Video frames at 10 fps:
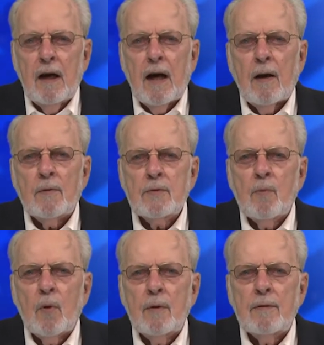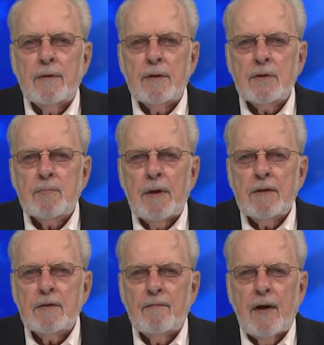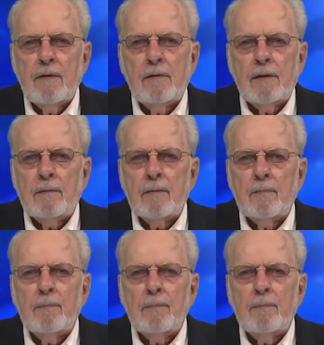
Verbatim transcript: I was awarded the Spence Vanderlyn